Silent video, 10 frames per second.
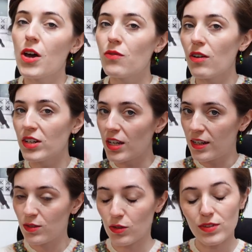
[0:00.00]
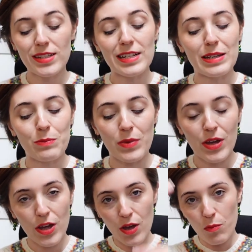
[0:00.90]
a very nice sort of slim
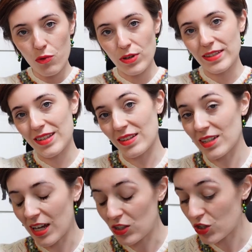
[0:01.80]
princess line